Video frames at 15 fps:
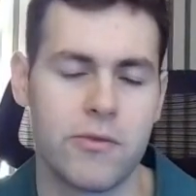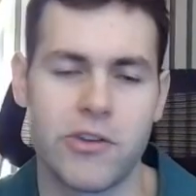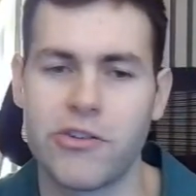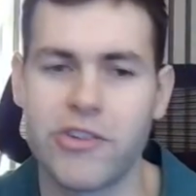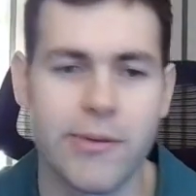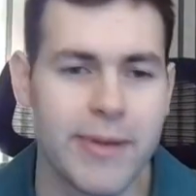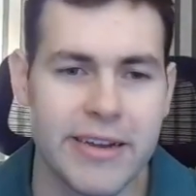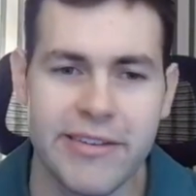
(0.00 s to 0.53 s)
So
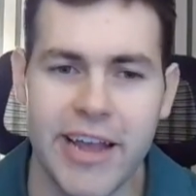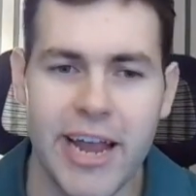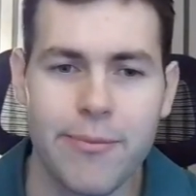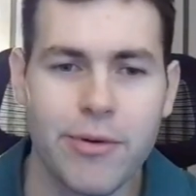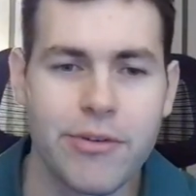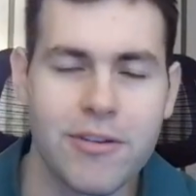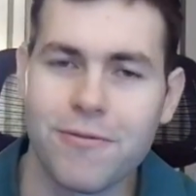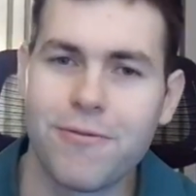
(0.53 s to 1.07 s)
some
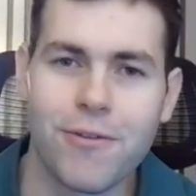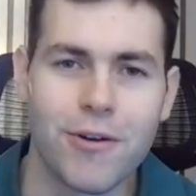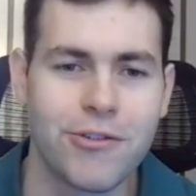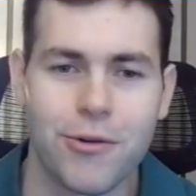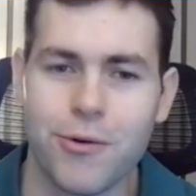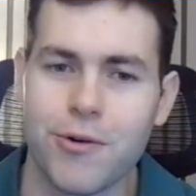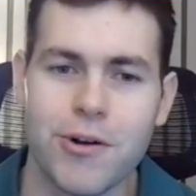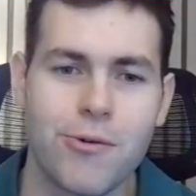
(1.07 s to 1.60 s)
examples of
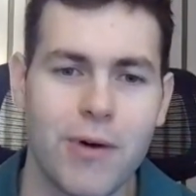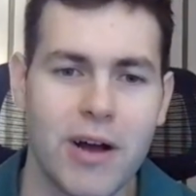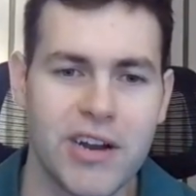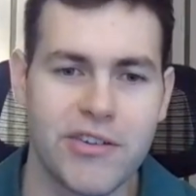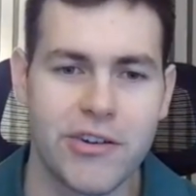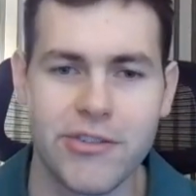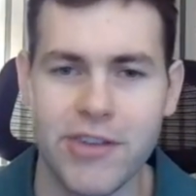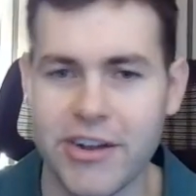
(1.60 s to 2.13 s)
first order
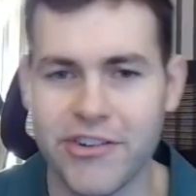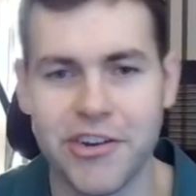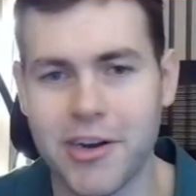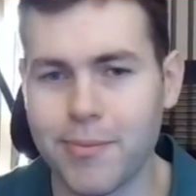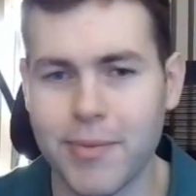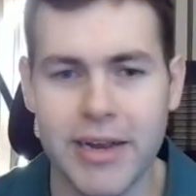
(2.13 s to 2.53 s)
questions that you can